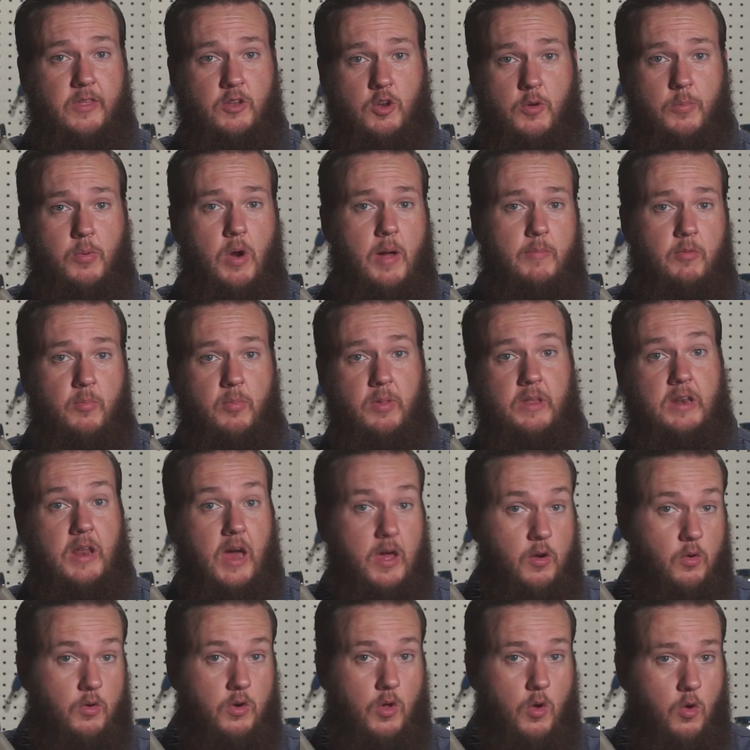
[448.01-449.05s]
then you're probably
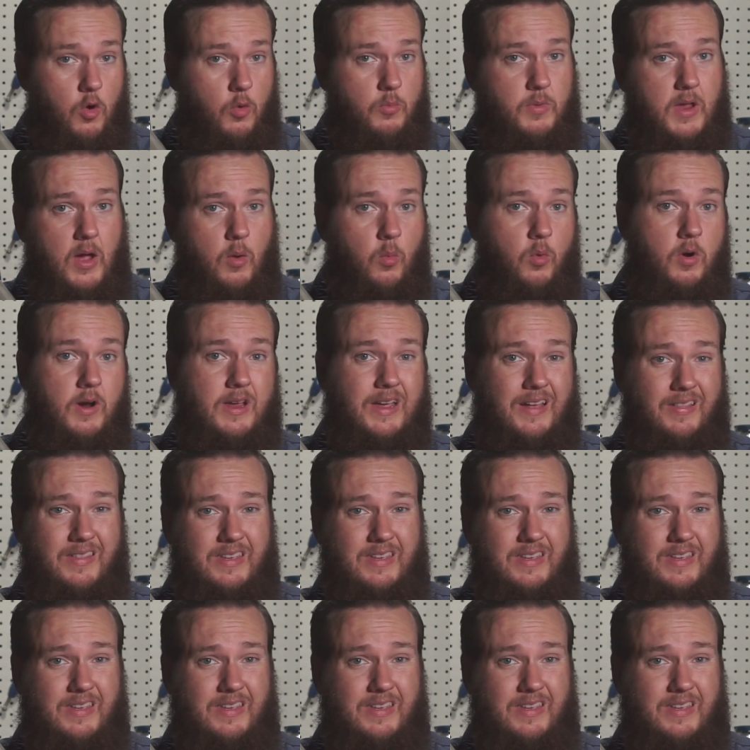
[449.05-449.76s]
not on a home network,